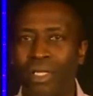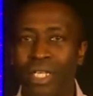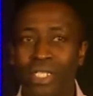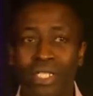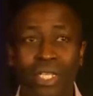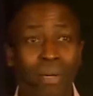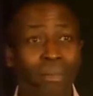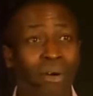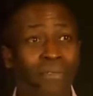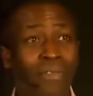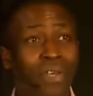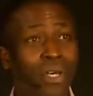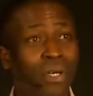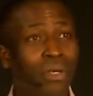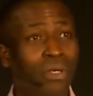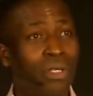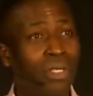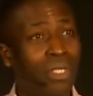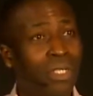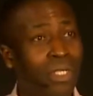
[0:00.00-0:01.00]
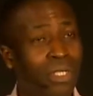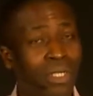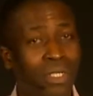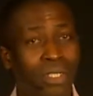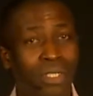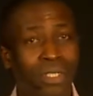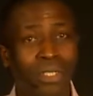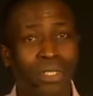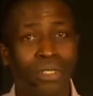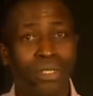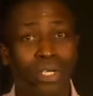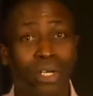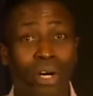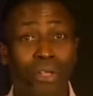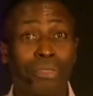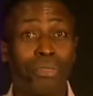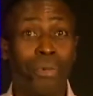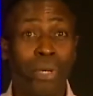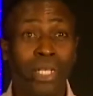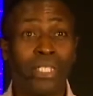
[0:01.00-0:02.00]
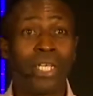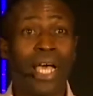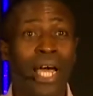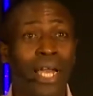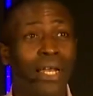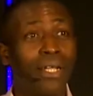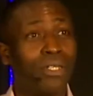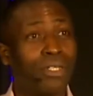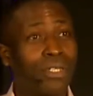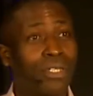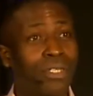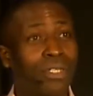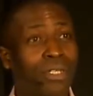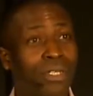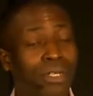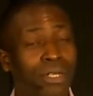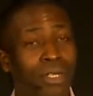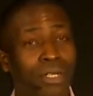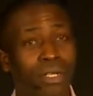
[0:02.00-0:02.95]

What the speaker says: There's some of you, you got 3 talents.